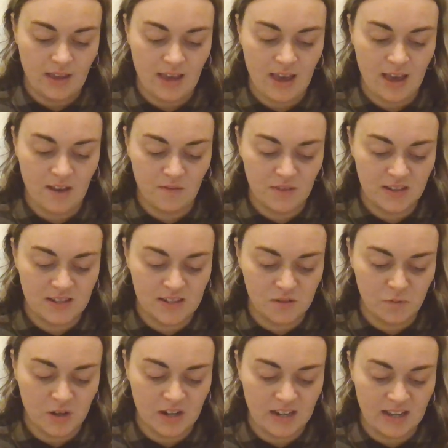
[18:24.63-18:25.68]
I hope this is
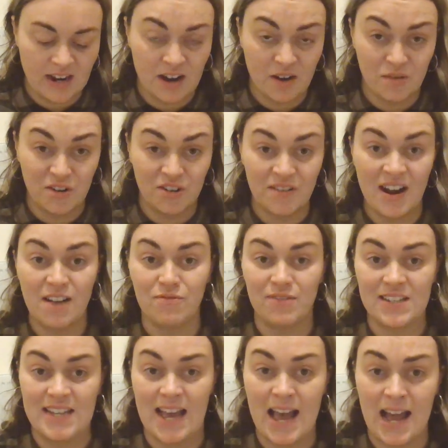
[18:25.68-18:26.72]
working out all right
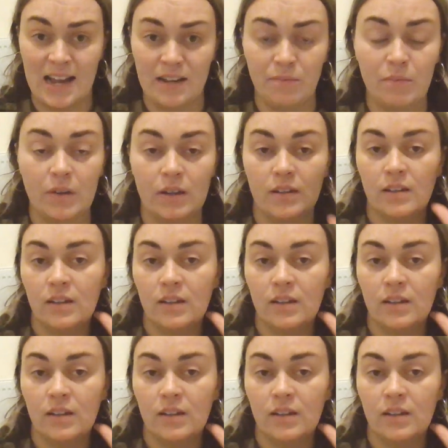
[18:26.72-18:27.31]
for time.